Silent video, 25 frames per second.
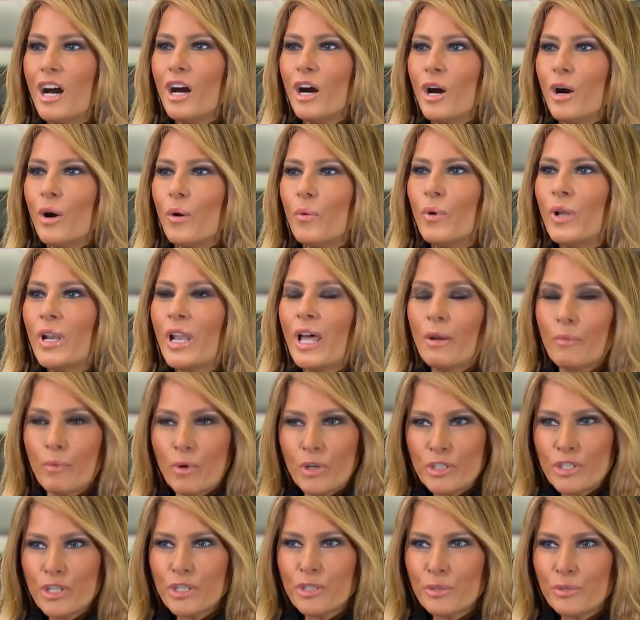life in the
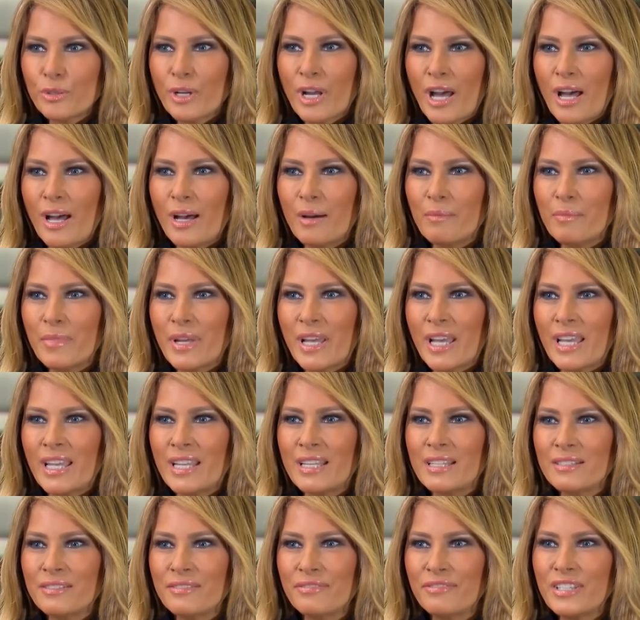White House would test
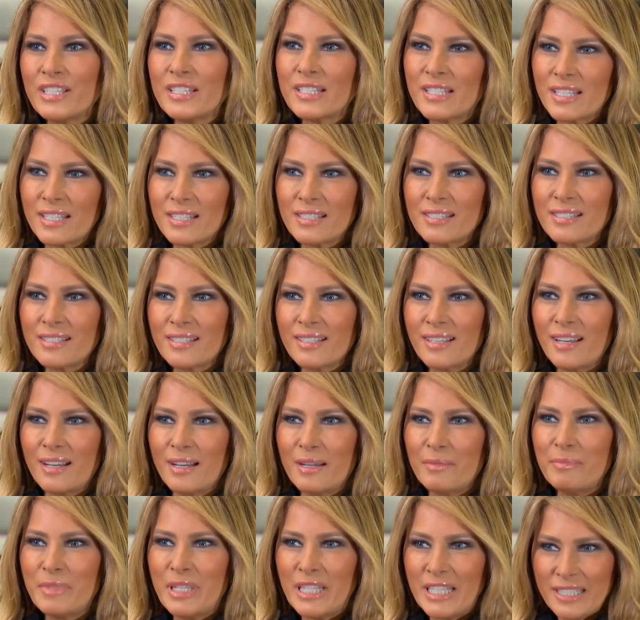that bond in ways
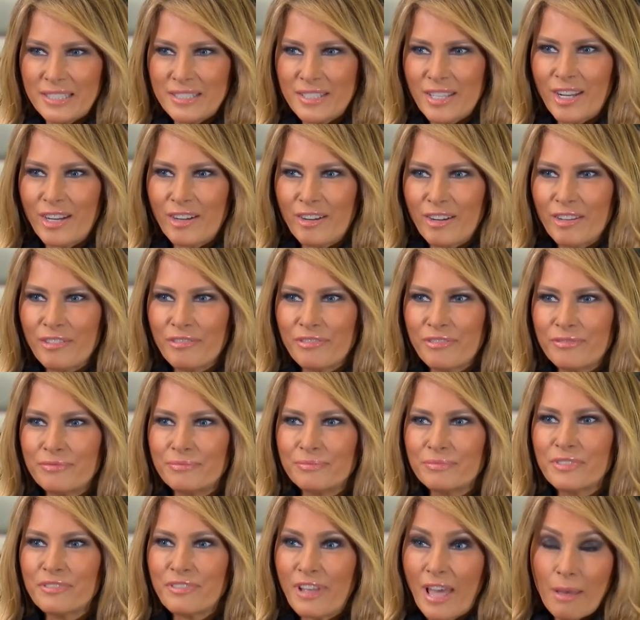neither woman could have
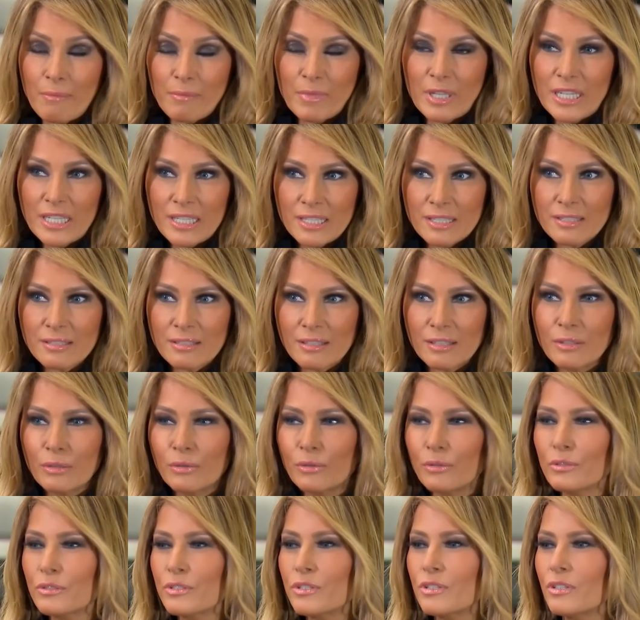anticipated.
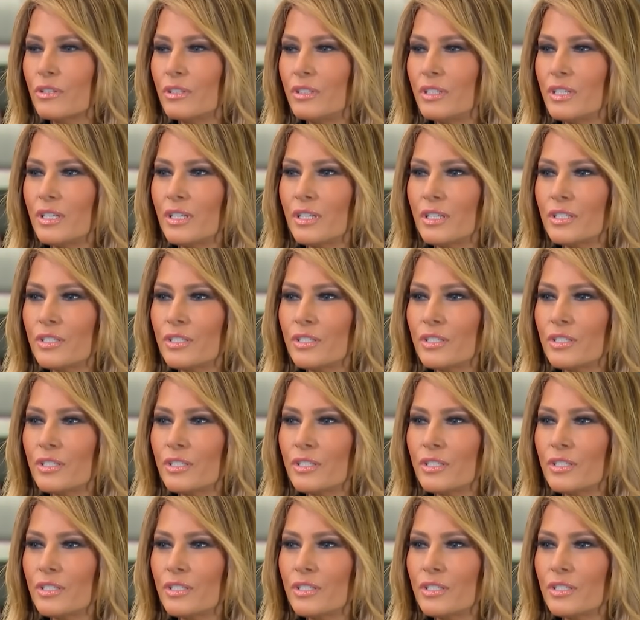The